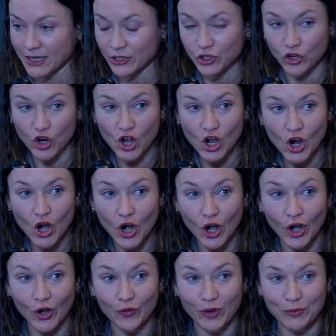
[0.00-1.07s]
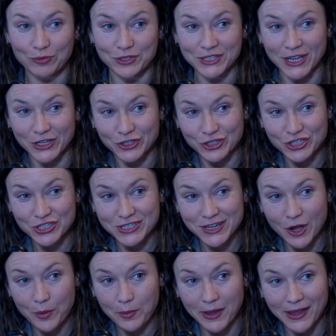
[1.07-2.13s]
like your heart, represent your
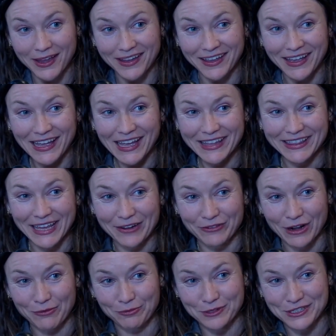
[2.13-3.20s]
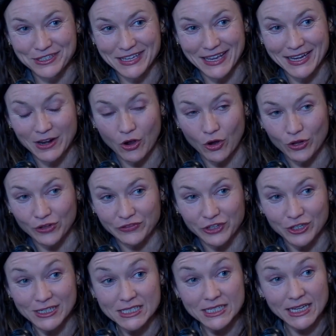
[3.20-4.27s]
stomach, that represent all of your
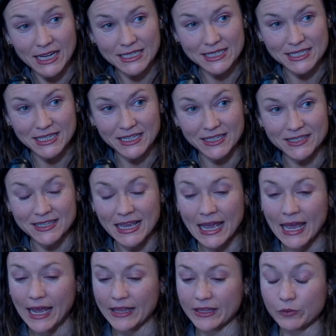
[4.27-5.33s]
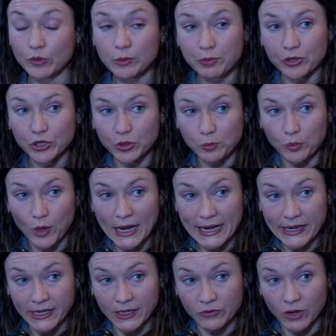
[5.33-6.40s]
intestines, and then we put your brain
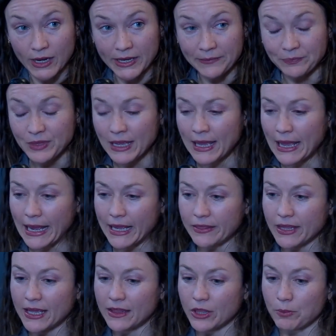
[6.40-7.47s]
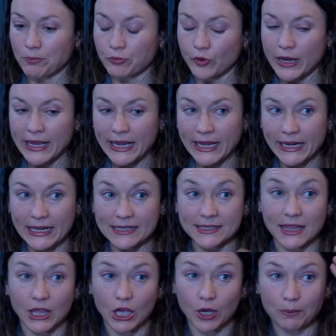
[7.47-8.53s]
in, right? And then the brain is
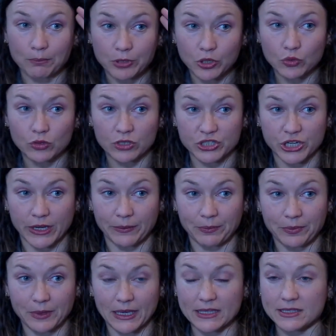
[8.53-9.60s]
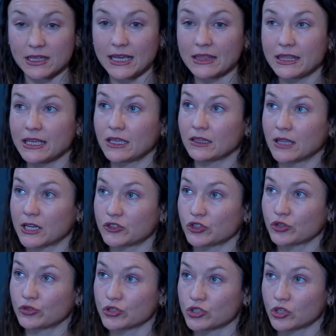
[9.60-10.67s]
the computer chip. It's like the
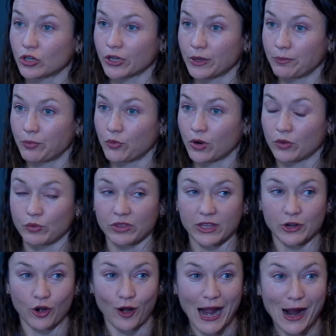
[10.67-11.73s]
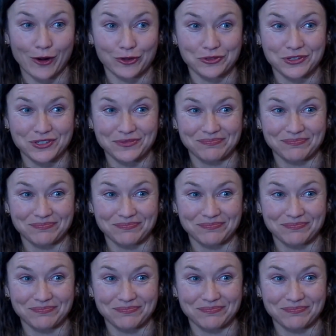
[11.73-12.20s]
electrical circuit board within our house.